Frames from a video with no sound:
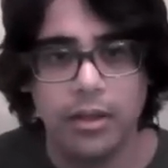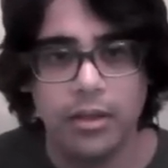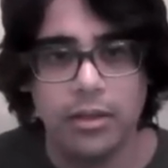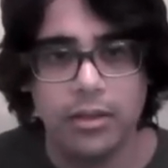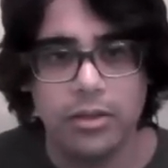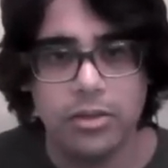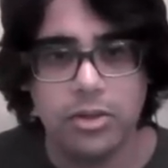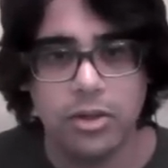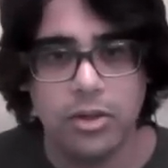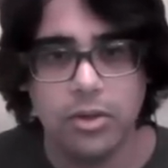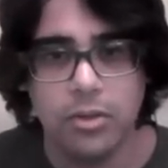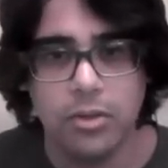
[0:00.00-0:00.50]

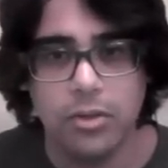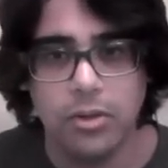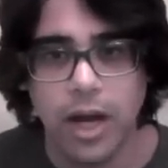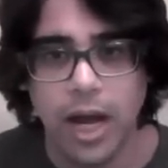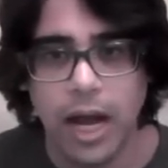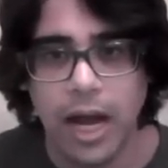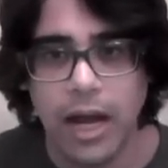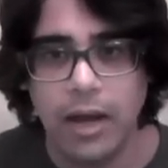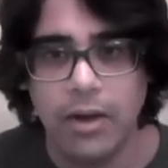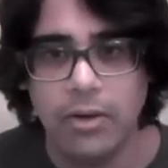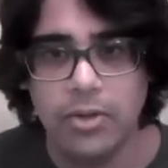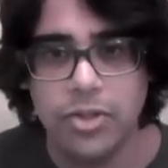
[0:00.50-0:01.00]
So
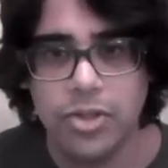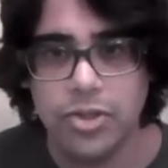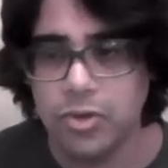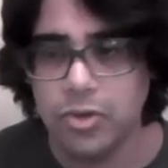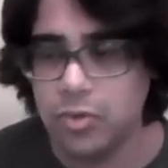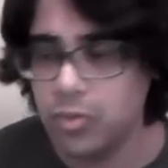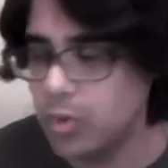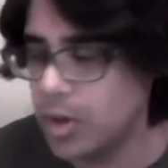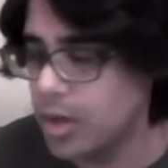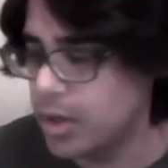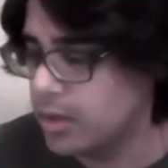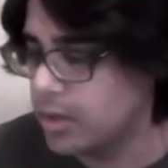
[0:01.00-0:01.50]
how should
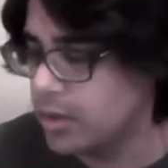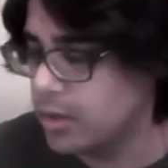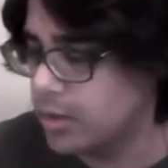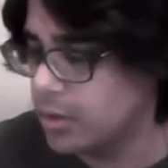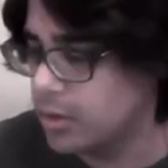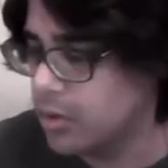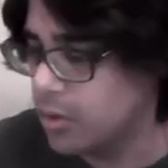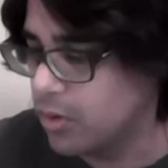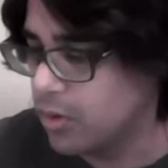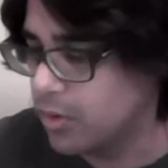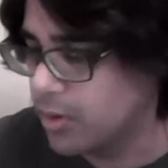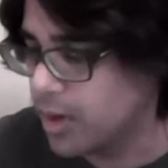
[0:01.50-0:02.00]
one
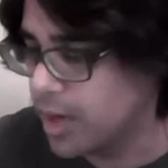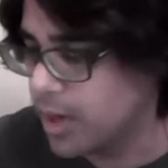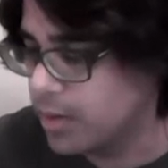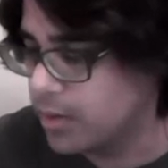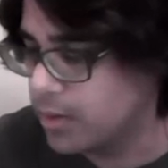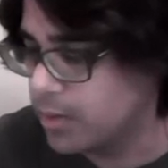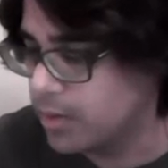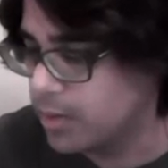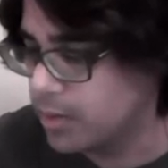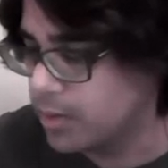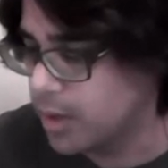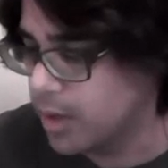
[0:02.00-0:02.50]
go around
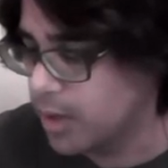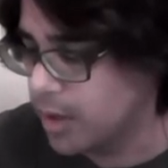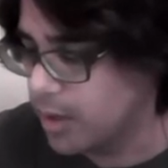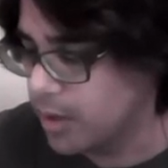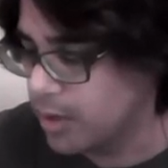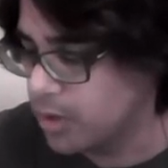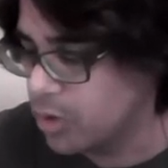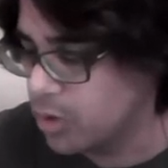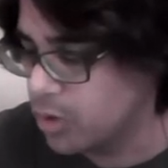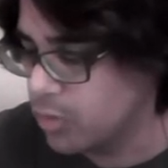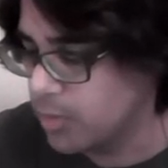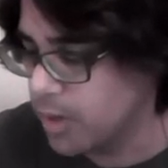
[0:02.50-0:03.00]
uh,
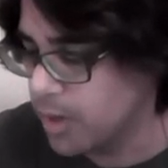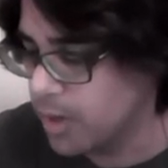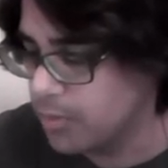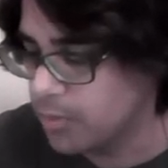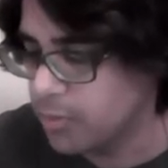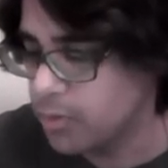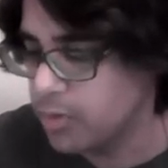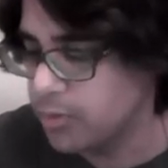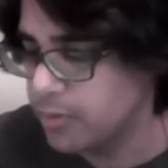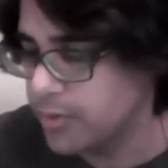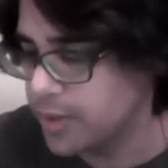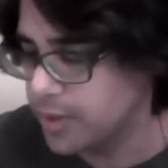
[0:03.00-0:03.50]
go about
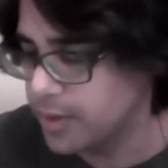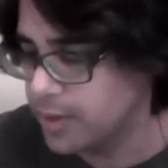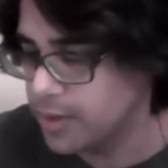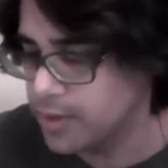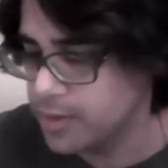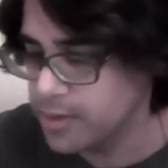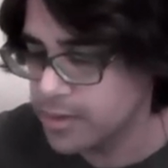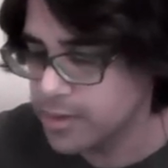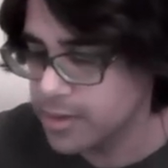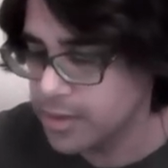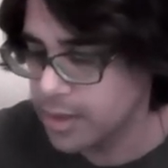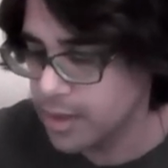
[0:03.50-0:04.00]
proving
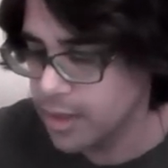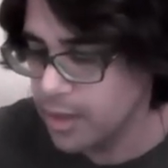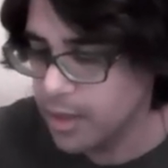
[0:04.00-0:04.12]
this?